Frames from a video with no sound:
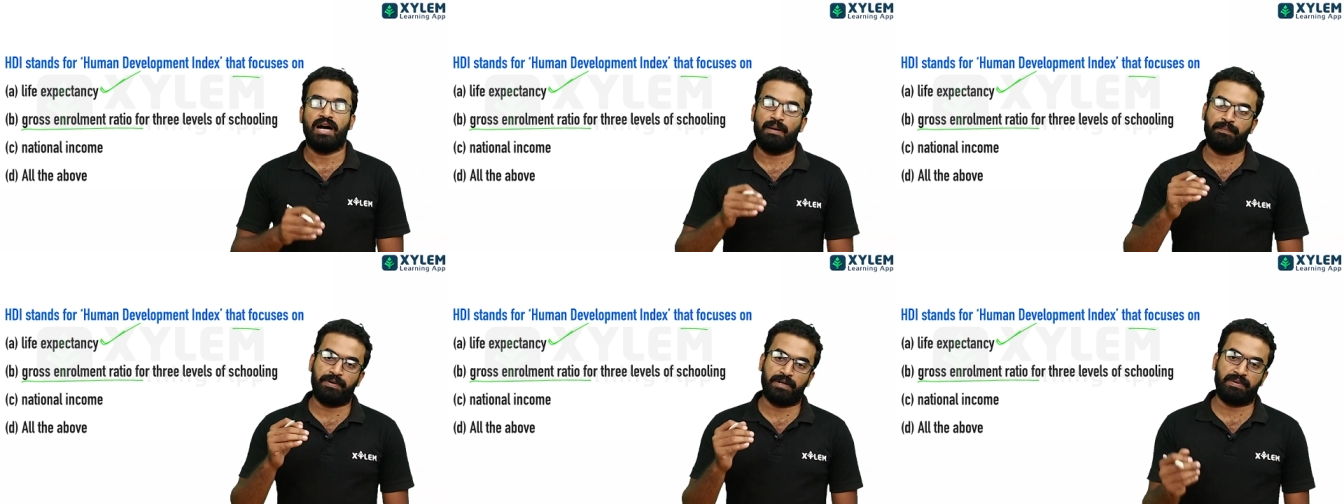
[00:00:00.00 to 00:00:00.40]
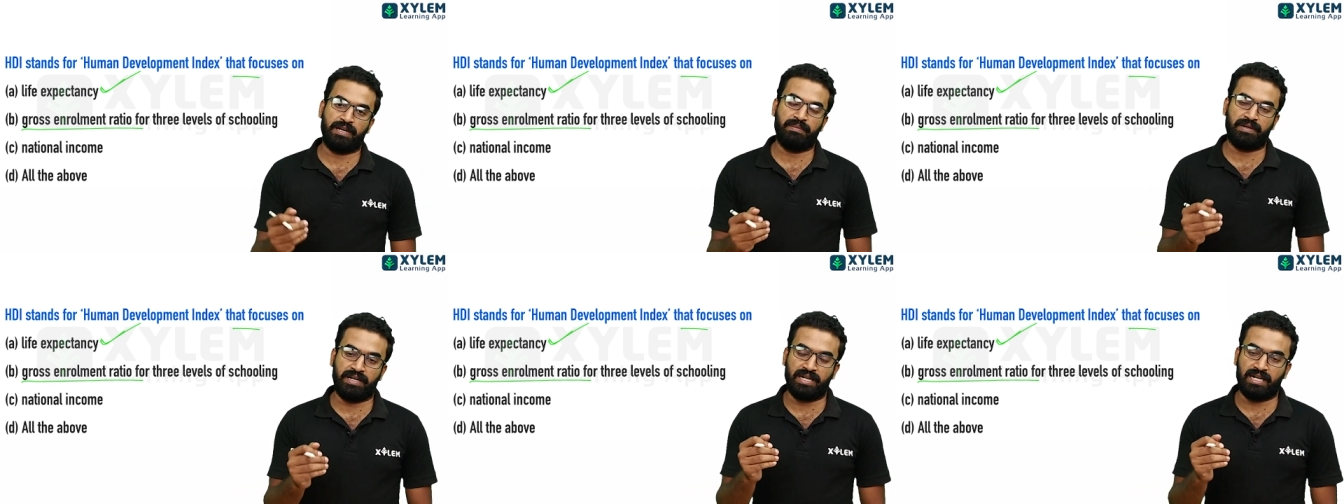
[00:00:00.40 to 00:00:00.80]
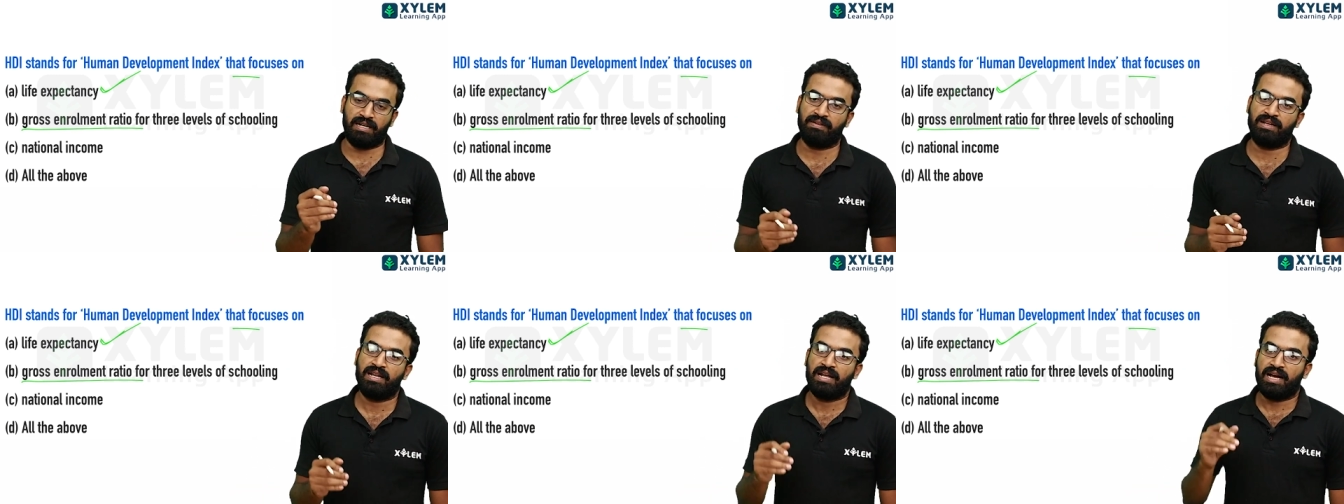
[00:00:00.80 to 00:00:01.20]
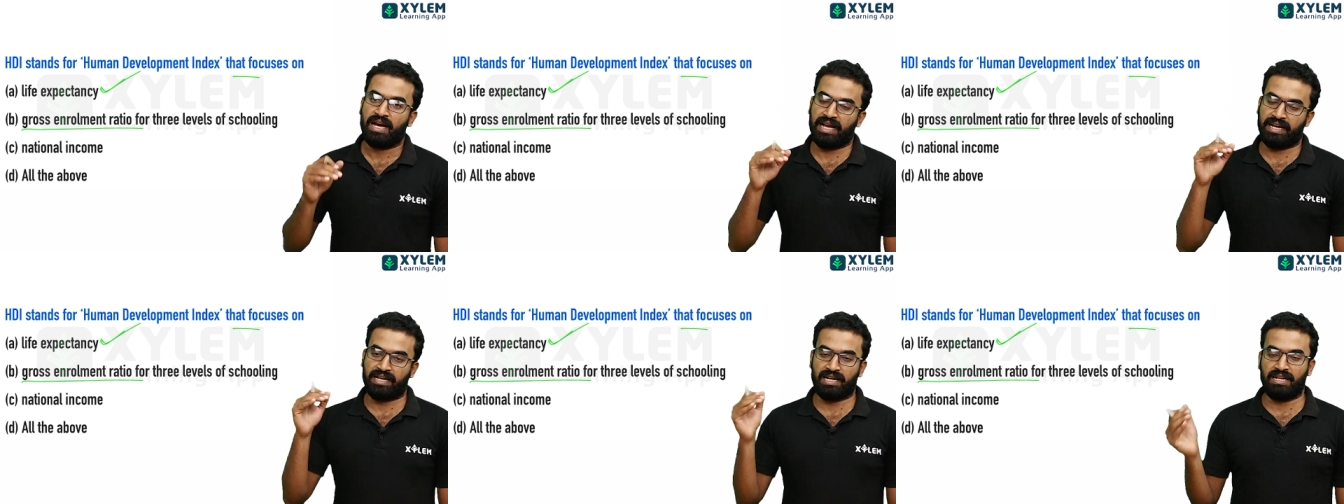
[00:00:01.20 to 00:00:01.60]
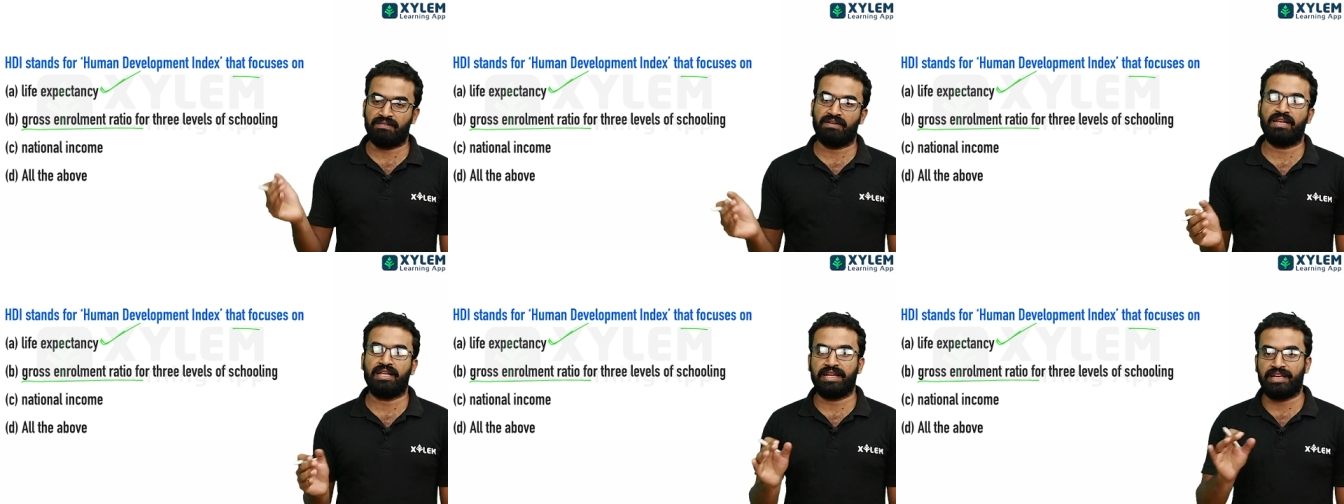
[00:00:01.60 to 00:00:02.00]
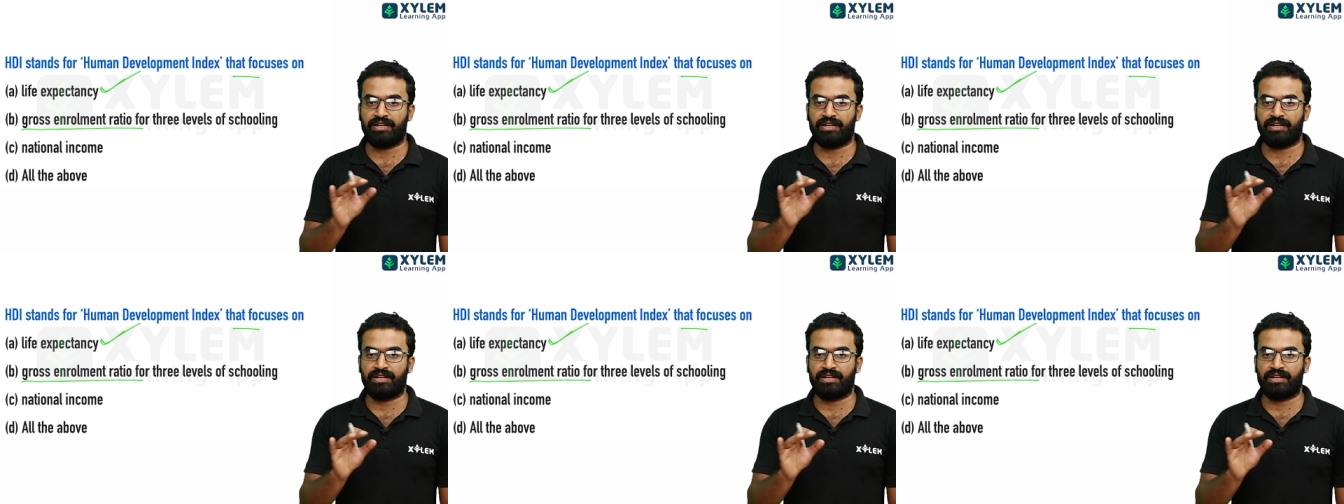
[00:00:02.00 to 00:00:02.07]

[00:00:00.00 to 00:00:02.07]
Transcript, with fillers: upper primary level, higher level,